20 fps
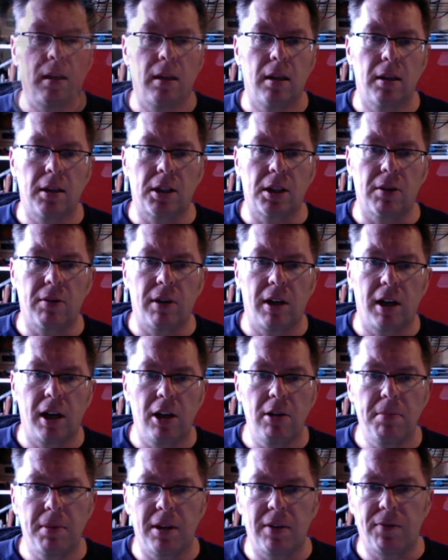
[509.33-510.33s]
So I
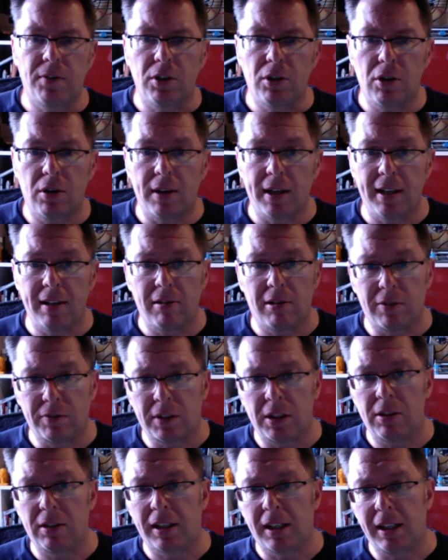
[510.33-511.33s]
hope if you got here after
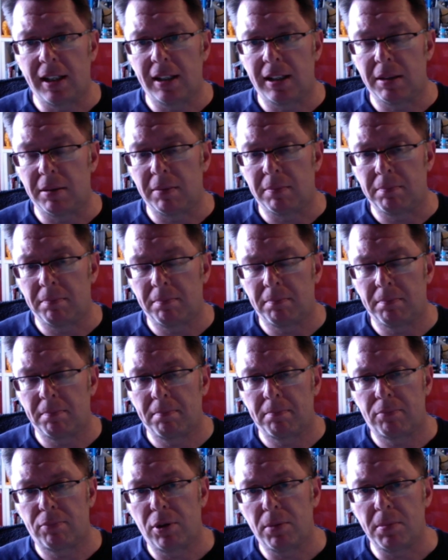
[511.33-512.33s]
looking at the
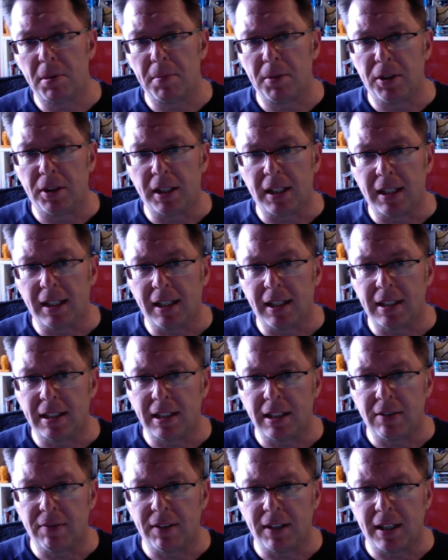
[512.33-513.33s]
problem on the
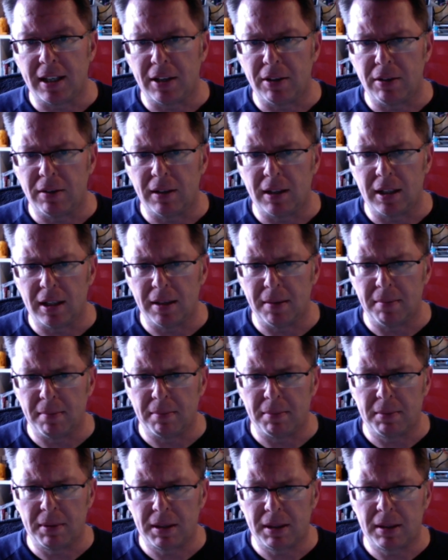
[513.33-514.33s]
ESC video,
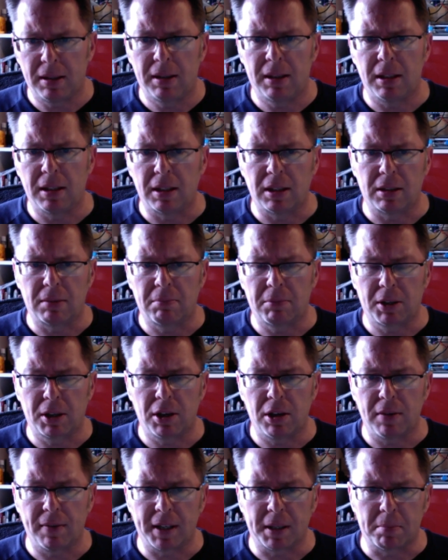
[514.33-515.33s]
this has
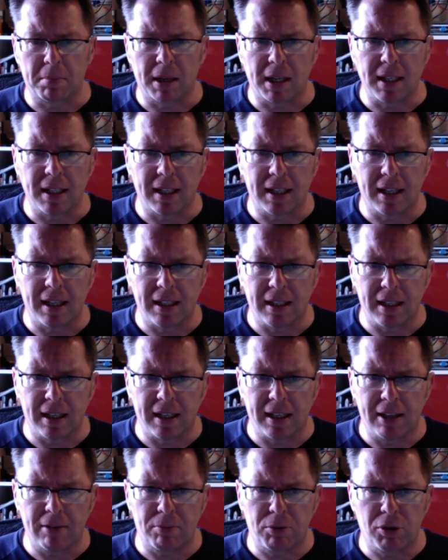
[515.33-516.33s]
kind of explained it
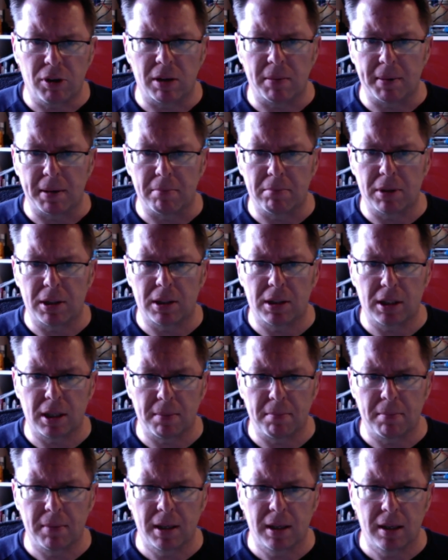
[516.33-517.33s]
and helped you out a bit. But
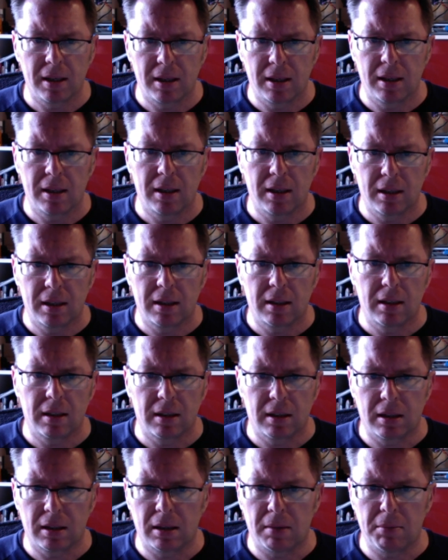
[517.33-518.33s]

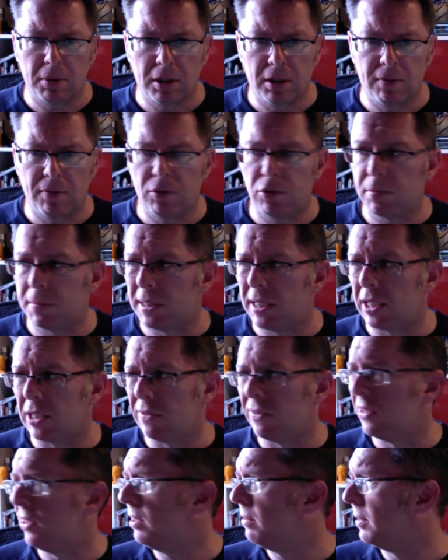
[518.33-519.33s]
I'm looking forward to my next
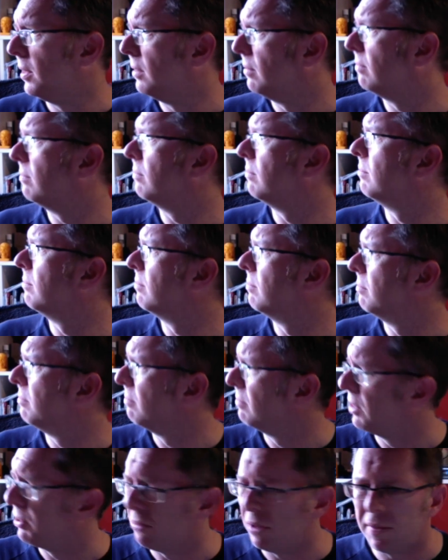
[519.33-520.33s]
fly when
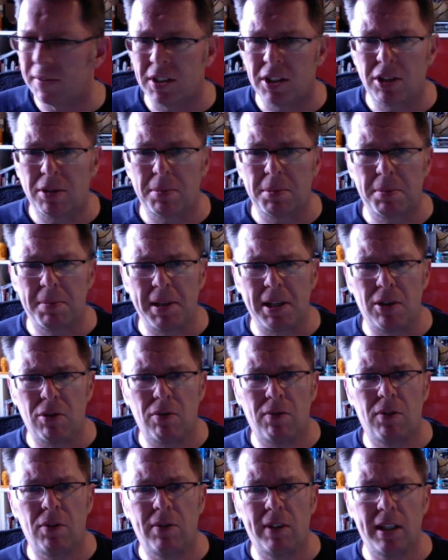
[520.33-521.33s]
the weather stops being
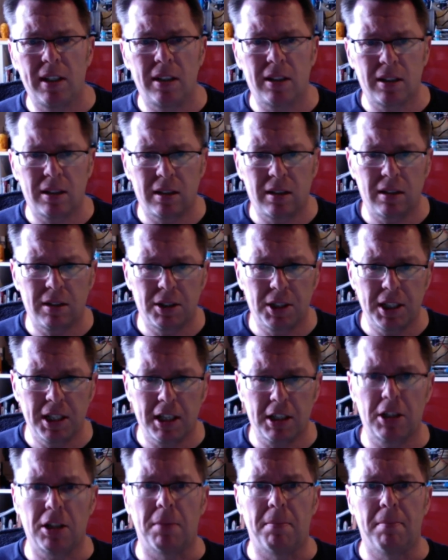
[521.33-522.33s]
awful, and I'll see you
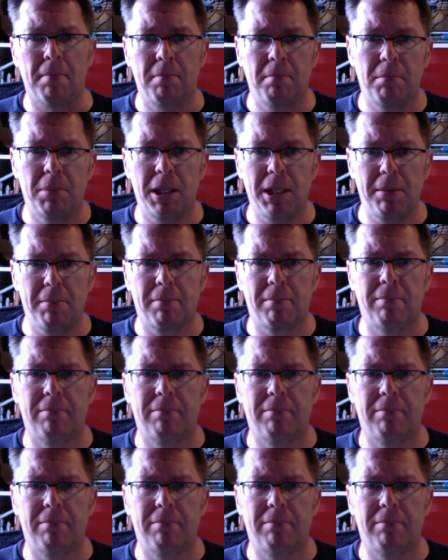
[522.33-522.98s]
next time. Bye.